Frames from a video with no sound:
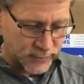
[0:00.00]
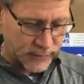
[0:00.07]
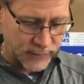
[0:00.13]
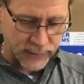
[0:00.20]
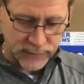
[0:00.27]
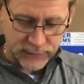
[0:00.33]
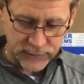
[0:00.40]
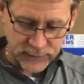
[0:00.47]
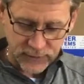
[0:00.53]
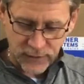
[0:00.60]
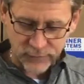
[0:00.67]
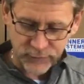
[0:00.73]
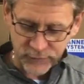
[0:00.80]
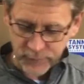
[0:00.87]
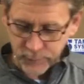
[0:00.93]
and
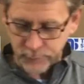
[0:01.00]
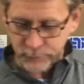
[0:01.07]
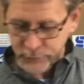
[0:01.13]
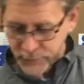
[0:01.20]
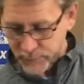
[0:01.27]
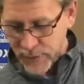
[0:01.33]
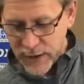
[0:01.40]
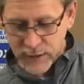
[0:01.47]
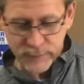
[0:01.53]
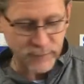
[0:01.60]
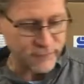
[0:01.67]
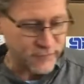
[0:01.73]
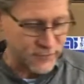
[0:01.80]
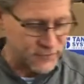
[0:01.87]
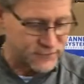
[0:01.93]
cover the bottom
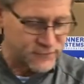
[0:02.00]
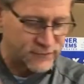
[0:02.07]
of the